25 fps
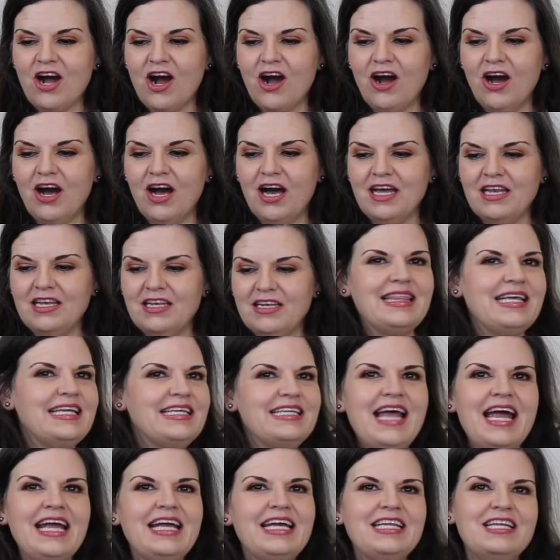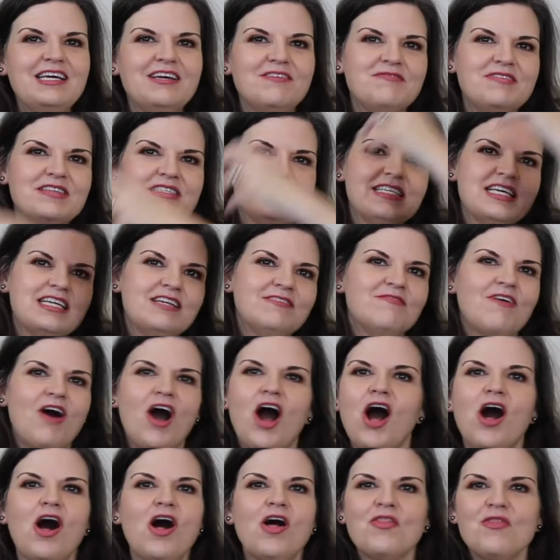on the negative instead of
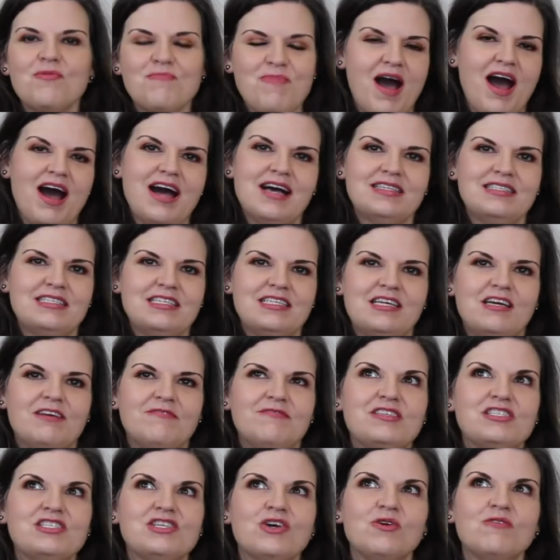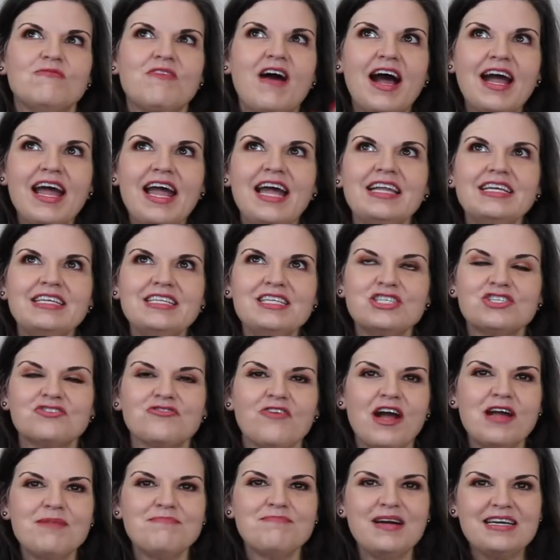all the positive. And so if I had to
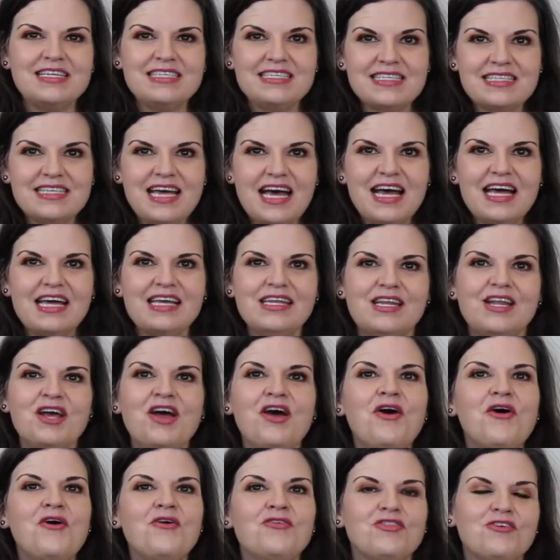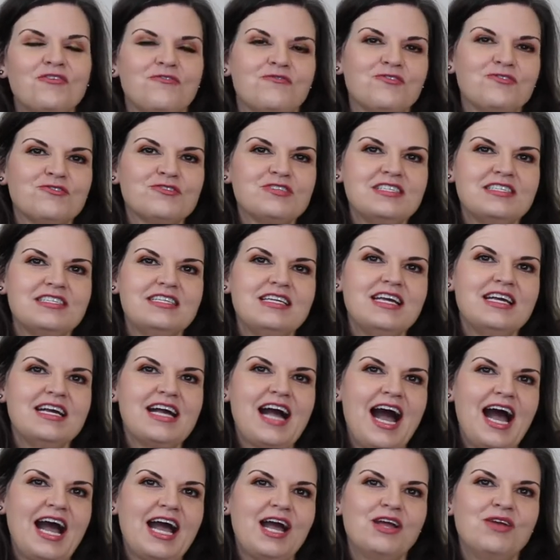describe my son, the first thing
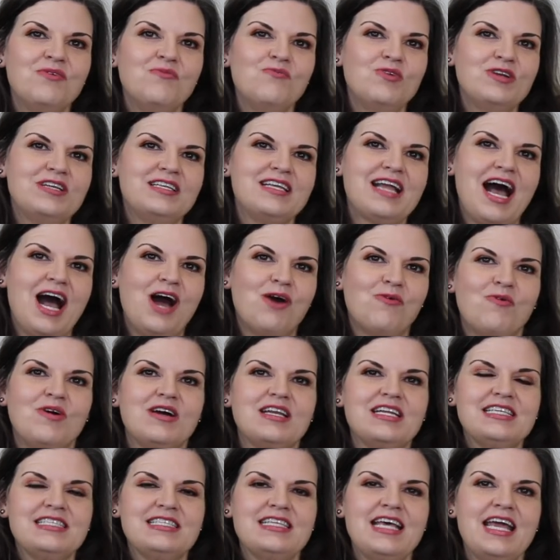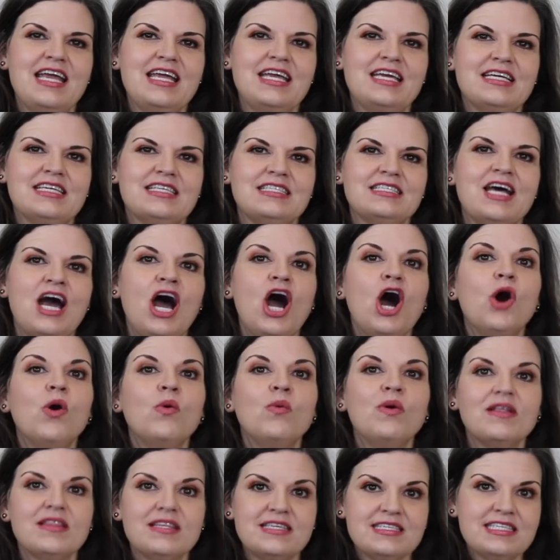I would not want to say is,
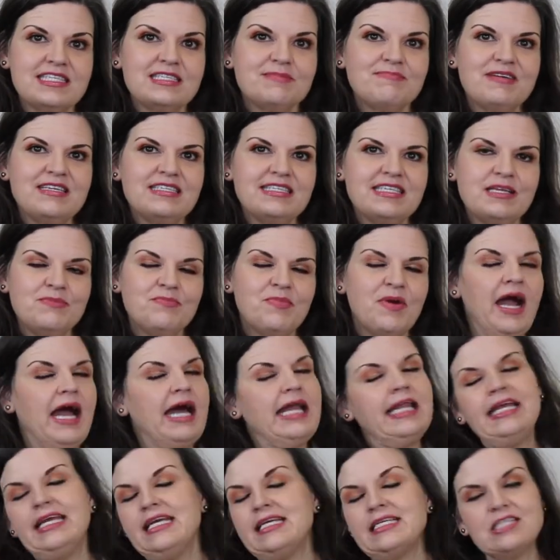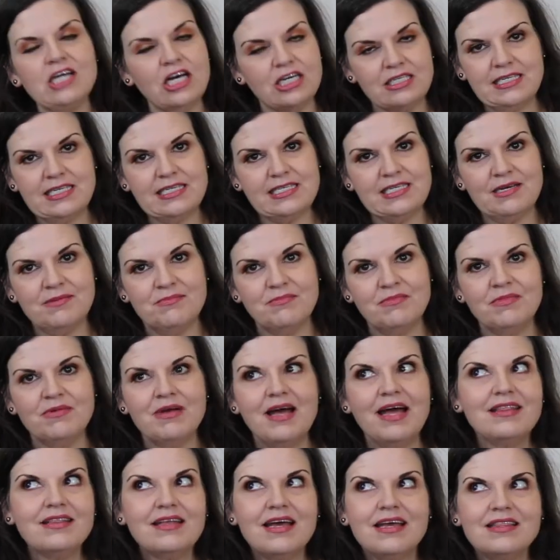well, this is my son, Brad, he has autism.
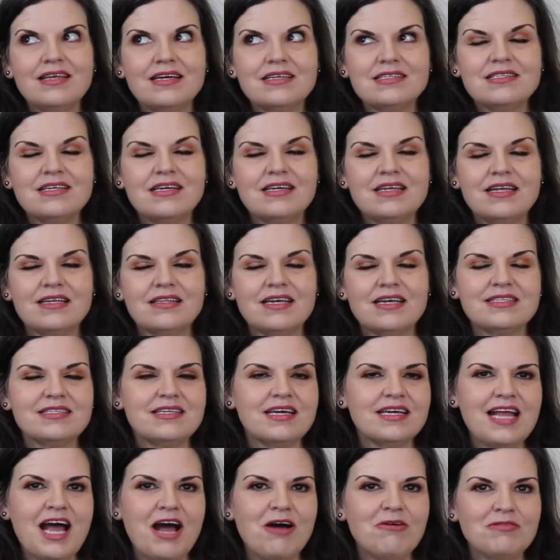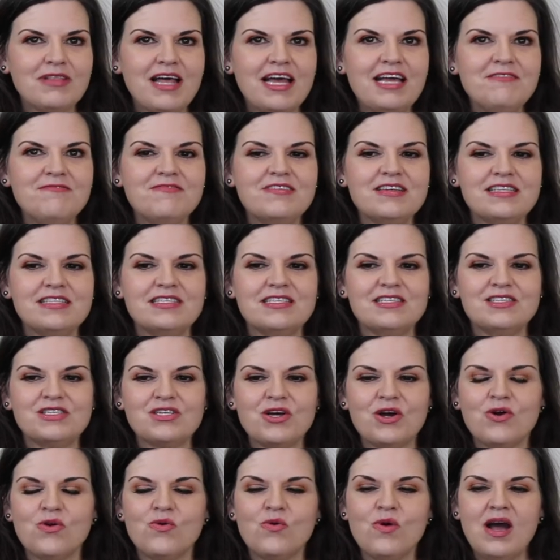And that's not how life is. And
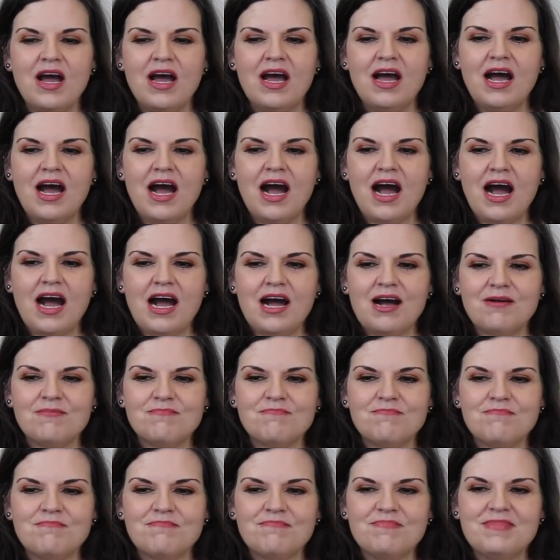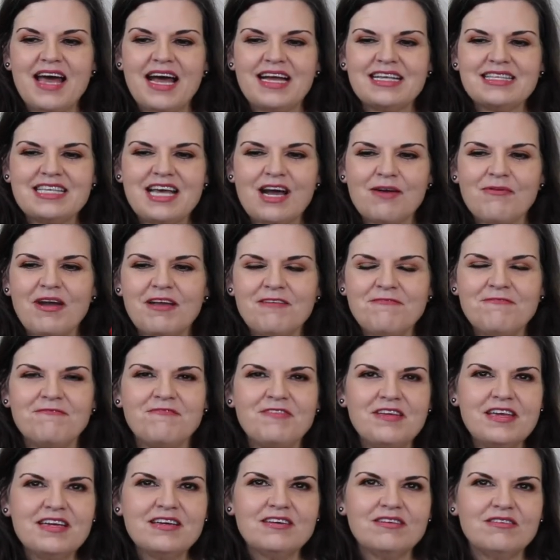so that's how I
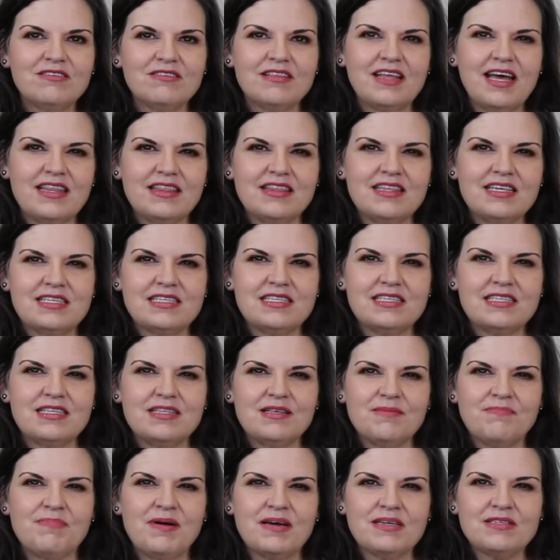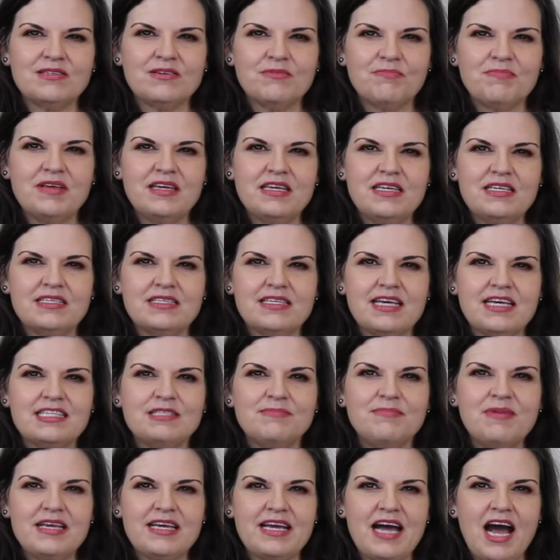feel that the puzzle piece
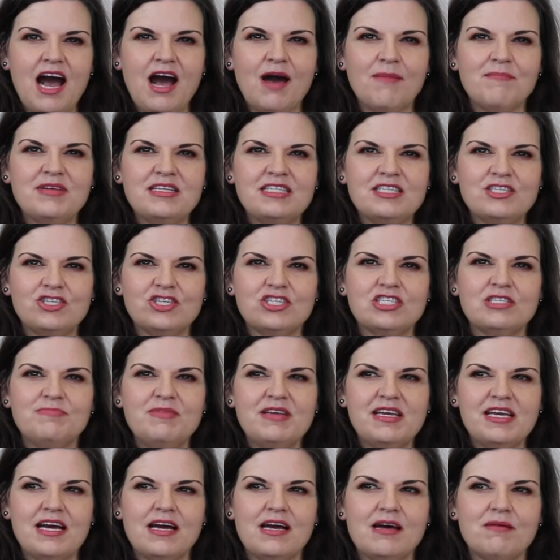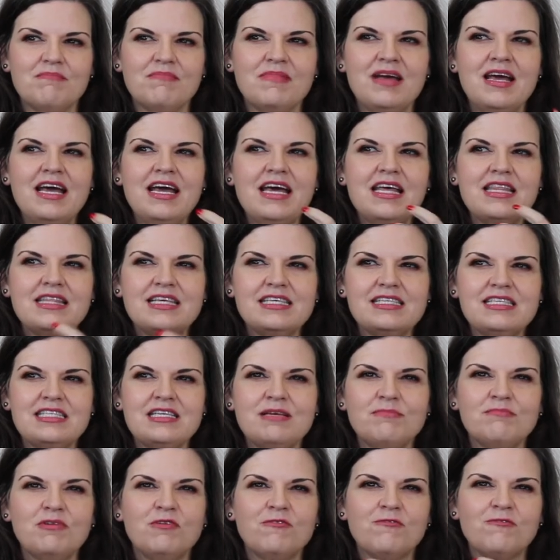has become. It's just become the
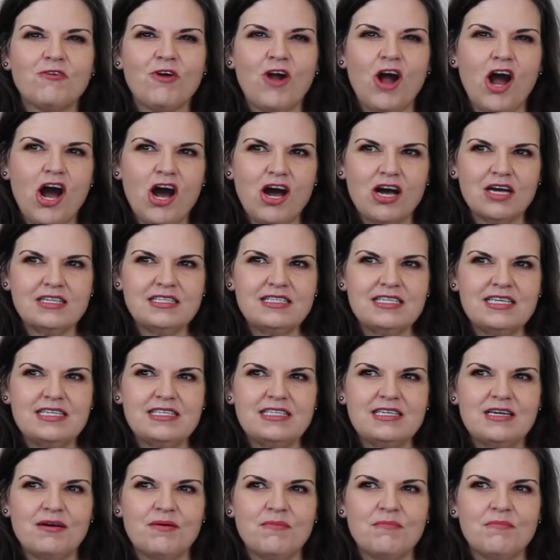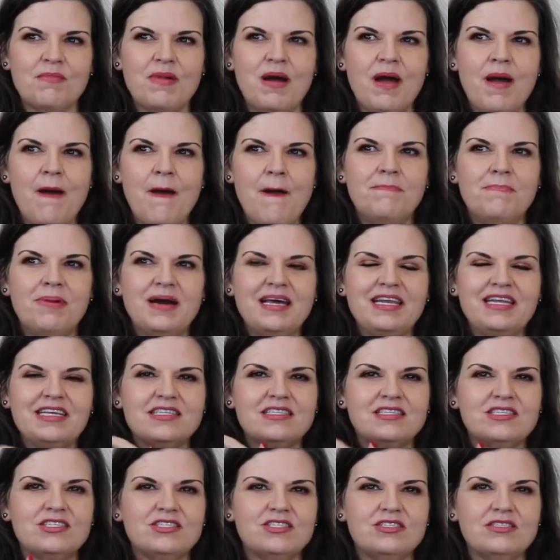symbol for autism, but
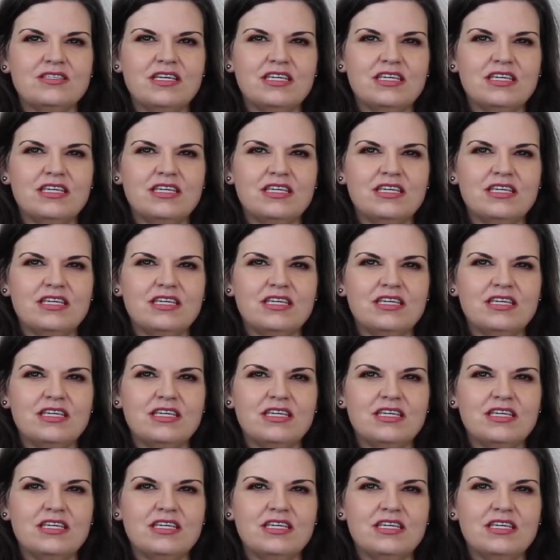it's